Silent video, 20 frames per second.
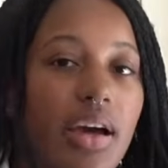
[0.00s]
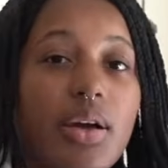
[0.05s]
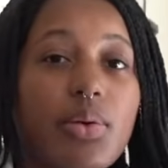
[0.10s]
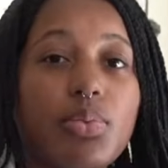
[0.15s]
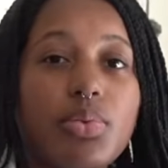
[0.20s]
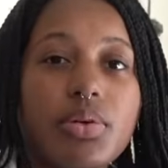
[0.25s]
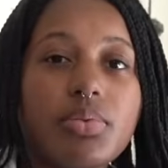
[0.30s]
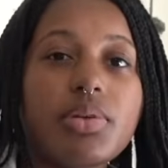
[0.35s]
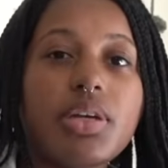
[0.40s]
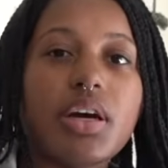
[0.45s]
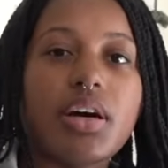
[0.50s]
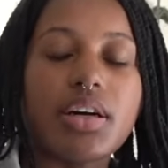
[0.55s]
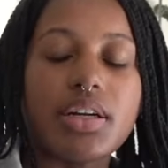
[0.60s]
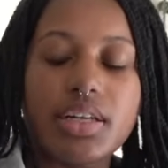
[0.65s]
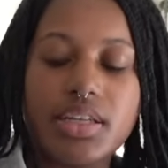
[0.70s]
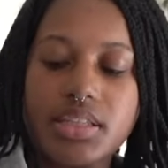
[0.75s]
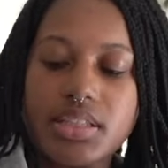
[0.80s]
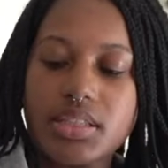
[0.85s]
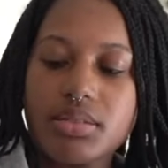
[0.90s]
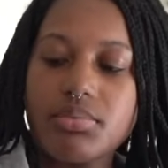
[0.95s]
I will be
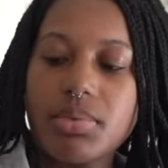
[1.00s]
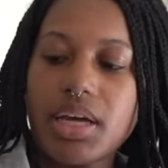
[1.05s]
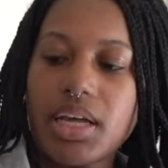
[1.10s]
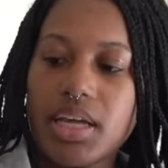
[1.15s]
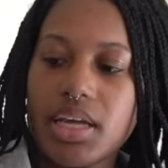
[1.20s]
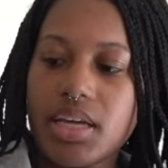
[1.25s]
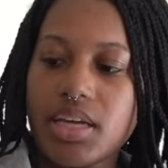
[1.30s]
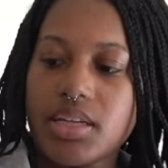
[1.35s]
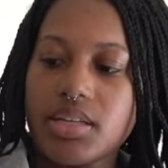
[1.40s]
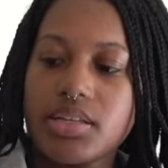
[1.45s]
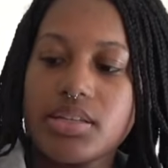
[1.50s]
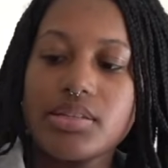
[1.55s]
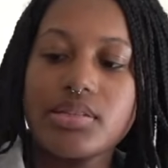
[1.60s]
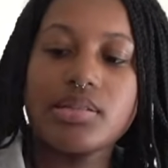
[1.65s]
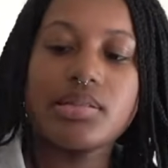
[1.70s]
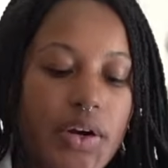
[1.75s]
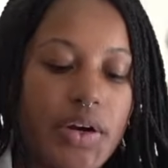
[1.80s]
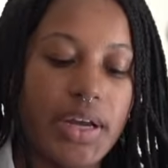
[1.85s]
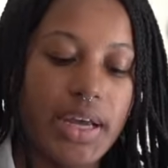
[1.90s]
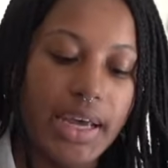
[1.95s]
honest, my
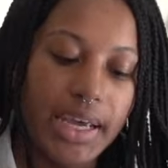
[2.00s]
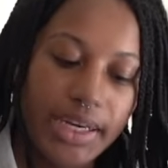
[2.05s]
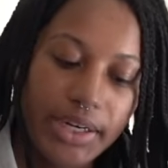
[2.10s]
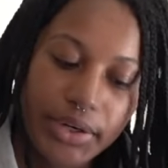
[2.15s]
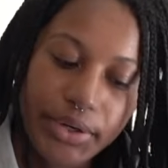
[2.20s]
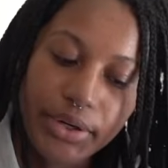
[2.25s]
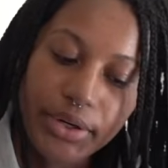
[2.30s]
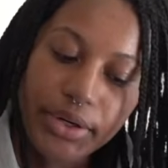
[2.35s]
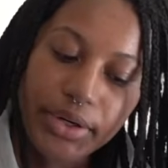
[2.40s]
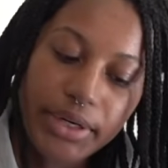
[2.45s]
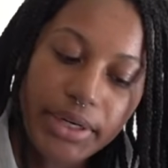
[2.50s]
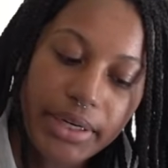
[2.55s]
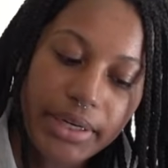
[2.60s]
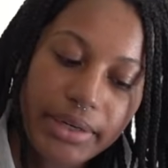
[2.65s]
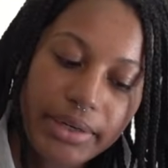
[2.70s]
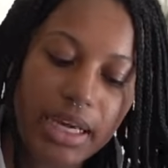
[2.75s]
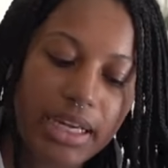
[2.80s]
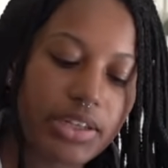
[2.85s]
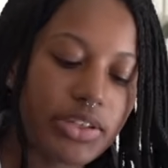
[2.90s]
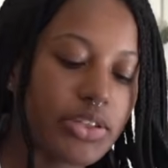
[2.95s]
hands kind of
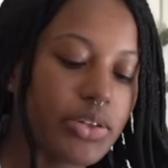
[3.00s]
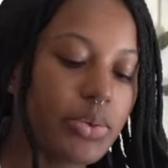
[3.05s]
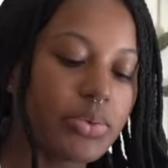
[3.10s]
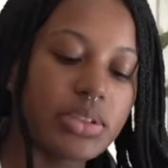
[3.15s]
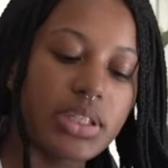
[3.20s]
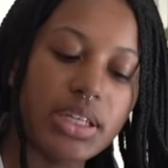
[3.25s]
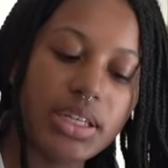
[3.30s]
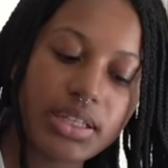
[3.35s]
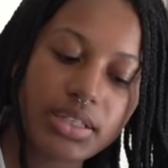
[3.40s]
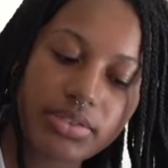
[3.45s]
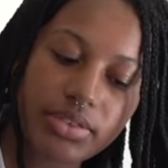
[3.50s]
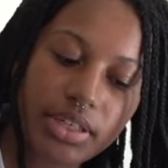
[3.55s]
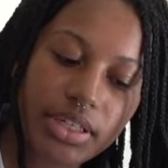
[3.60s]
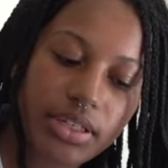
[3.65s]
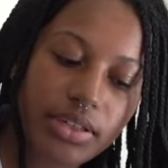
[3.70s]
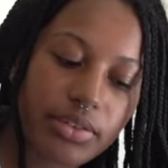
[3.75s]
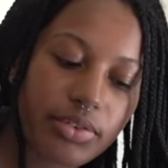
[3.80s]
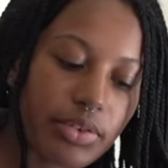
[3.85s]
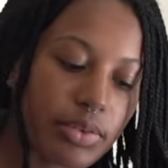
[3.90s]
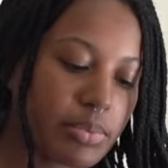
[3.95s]
hurting. I don't think it's very
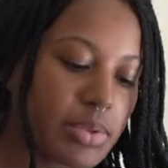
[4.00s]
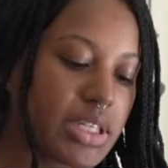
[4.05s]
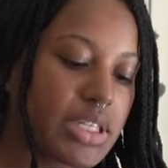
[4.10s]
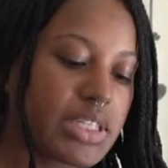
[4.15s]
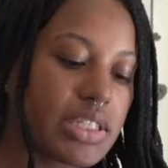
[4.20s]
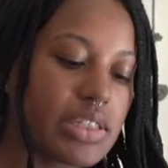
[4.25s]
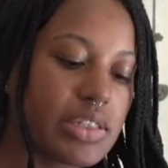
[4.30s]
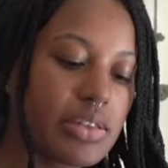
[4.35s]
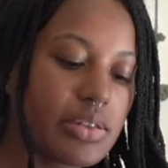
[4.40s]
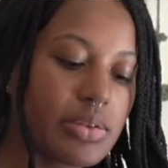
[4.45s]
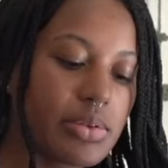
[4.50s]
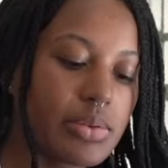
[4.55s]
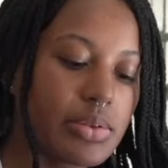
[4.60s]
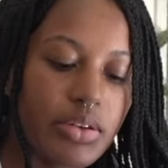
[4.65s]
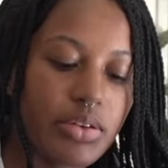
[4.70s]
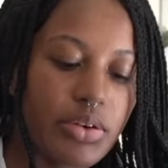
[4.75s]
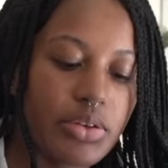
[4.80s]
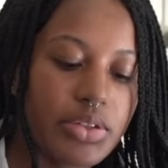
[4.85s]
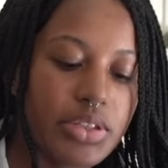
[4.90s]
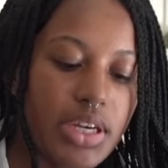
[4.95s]
good for me to
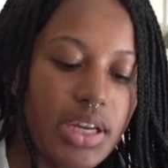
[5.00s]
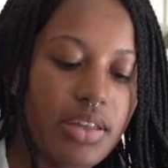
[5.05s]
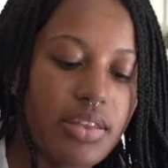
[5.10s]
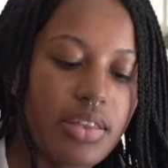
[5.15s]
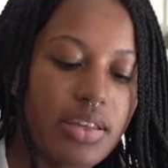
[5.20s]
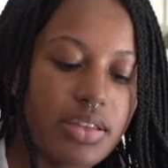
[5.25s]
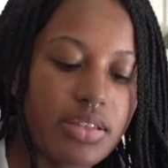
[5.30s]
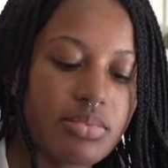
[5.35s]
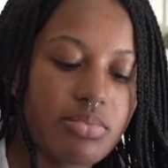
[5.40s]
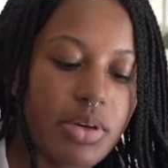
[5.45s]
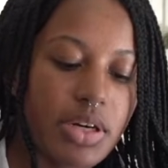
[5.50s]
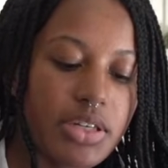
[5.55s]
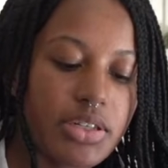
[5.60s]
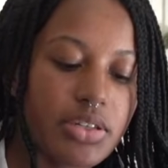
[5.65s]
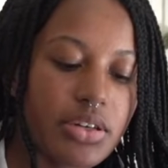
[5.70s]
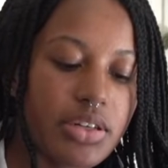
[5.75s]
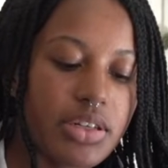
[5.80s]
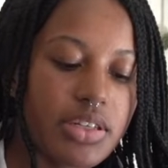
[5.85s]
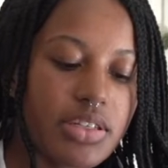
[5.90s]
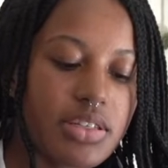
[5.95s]
crochet this much,
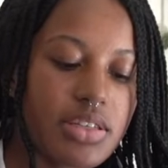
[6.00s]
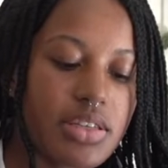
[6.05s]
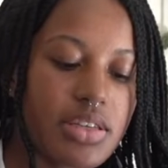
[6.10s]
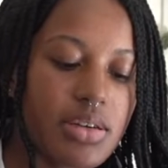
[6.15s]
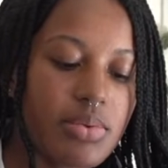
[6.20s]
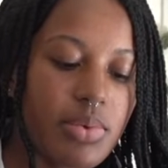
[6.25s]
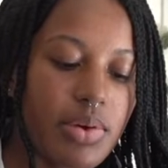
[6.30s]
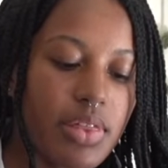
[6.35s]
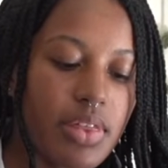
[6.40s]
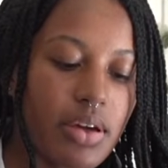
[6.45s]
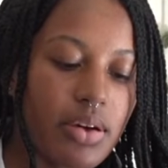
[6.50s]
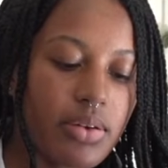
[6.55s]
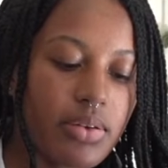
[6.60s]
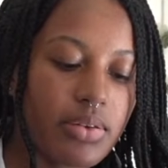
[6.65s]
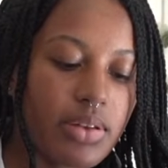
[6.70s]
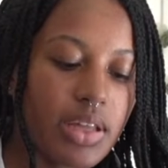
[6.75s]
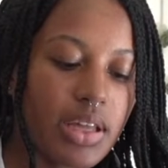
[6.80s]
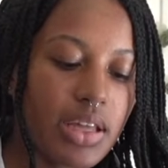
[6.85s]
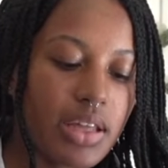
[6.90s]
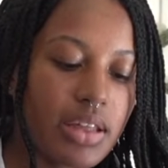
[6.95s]
honestly,
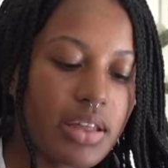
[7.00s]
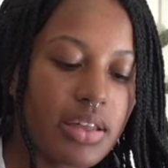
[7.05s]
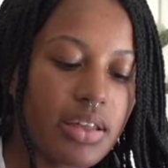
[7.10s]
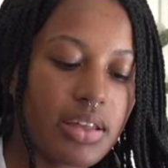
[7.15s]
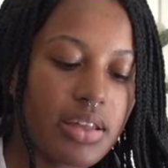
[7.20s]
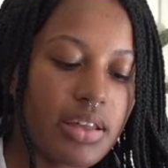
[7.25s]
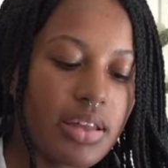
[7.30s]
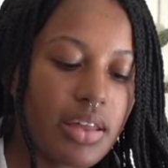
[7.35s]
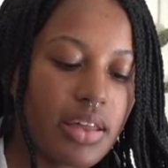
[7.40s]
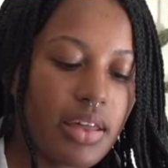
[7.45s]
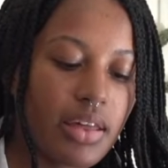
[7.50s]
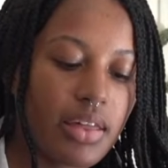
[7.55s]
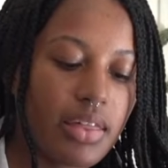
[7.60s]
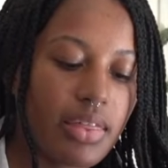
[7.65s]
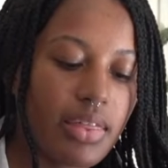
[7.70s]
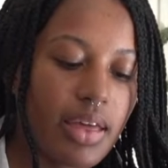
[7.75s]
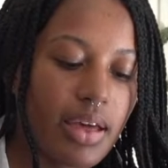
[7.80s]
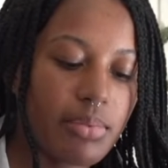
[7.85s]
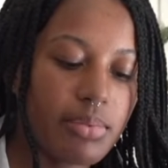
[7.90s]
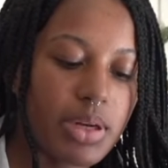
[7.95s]
without like
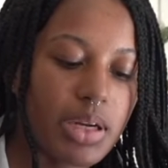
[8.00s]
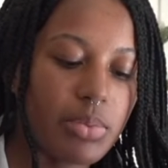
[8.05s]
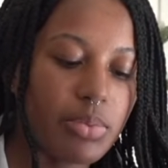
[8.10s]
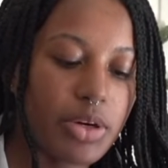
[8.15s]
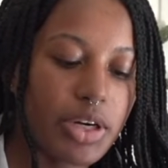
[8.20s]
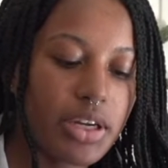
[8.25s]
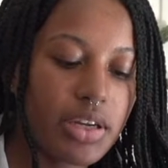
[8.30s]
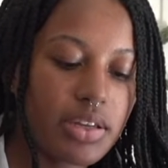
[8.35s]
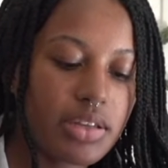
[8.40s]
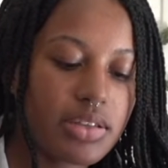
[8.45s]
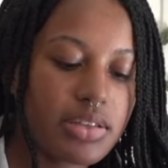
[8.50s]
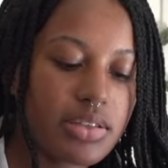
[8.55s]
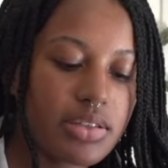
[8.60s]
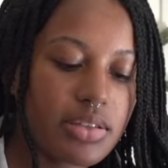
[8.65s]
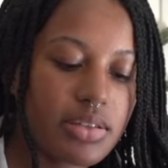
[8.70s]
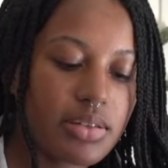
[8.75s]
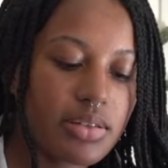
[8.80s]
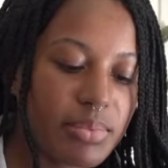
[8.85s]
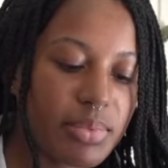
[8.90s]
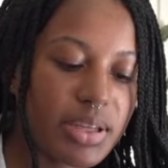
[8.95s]
that many
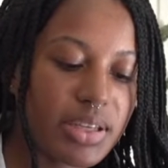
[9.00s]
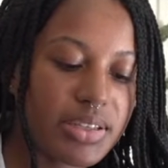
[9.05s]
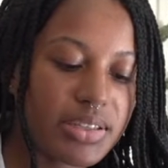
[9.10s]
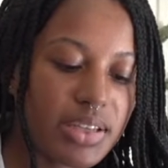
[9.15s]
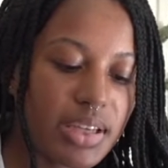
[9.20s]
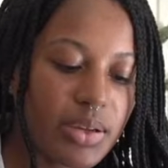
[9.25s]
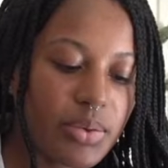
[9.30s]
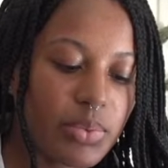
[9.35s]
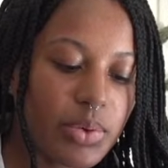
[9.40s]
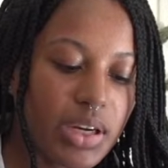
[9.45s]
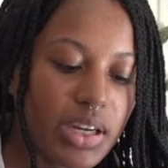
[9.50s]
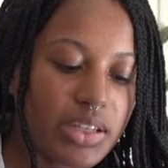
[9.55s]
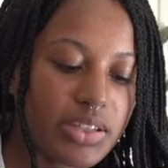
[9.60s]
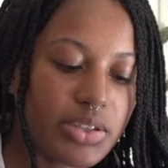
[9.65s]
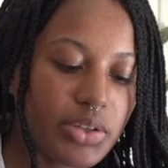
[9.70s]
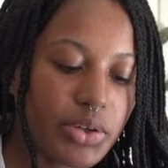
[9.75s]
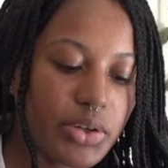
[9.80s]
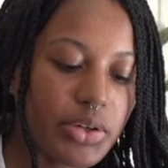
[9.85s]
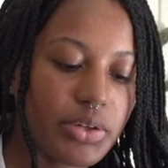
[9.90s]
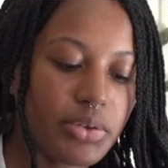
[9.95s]
breaks, because like when I
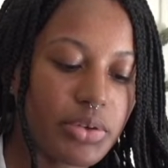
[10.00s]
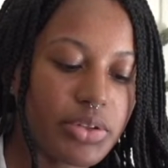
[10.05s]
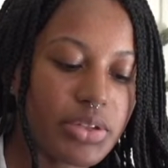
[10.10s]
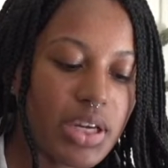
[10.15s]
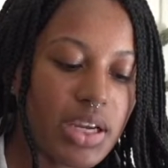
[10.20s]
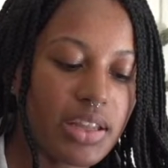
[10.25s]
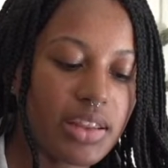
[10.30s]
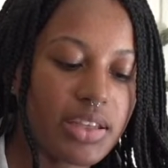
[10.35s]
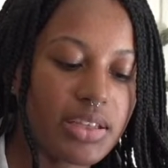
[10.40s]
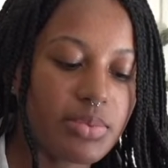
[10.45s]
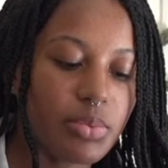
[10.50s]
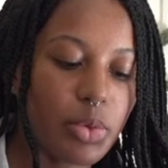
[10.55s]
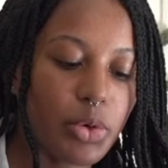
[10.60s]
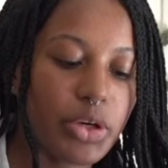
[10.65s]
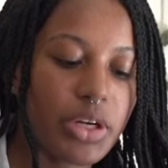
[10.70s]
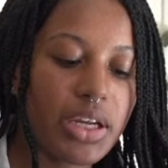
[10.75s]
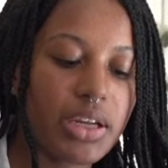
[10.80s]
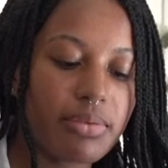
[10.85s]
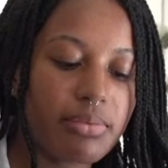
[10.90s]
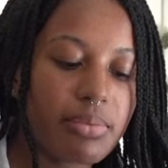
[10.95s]
started crocheting this
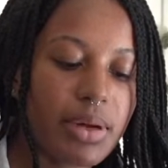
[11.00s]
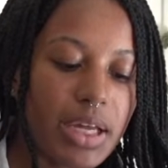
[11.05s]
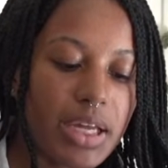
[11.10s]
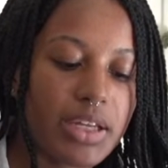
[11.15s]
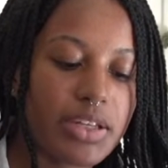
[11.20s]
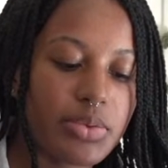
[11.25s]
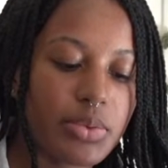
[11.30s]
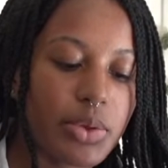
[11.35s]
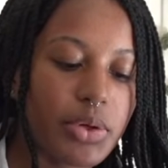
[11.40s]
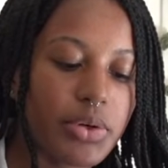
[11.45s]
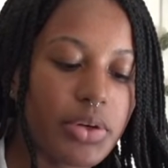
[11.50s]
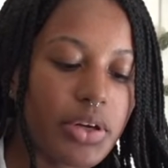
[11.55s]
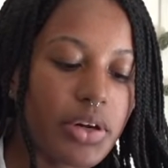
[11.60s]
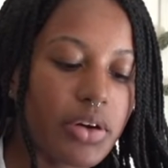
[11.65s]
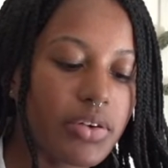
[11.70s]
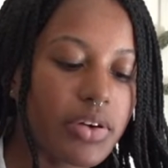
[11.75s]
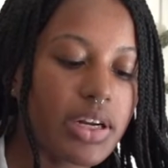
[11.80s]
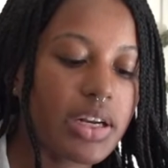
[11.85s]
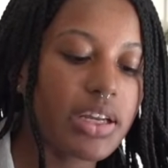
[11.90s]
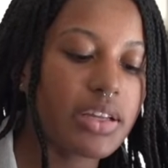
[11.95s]
morning, my hands were hurting
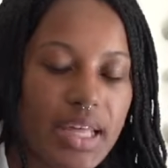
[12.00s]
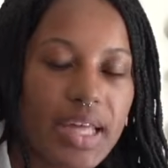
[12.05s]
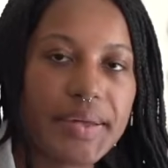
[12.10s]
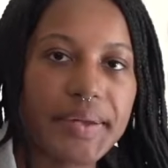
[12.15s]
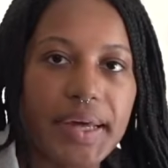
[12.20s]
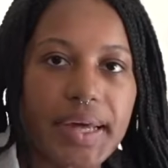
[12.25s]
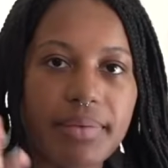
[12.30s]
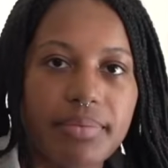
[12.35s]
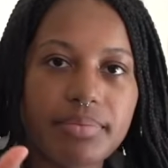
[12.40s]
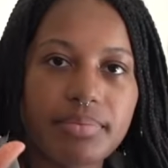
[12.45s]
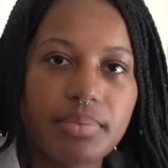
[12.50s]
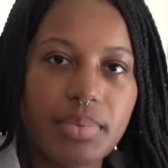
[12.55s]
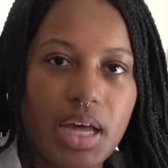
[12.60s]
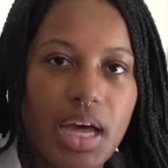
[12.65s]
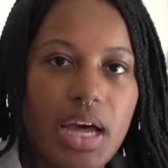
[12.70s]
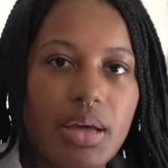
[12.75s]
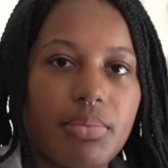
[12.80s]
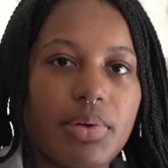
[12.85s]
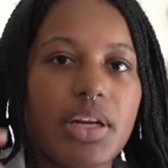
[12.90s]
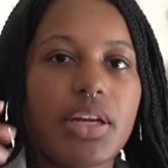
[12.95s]
already. Okay,
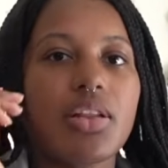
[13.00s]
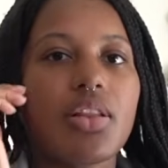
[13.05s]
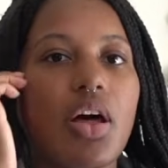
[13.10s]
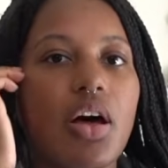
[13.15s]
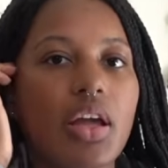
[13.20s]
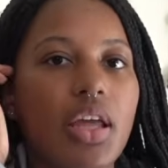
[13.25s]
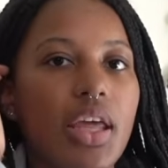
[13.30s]
I'm gonna lock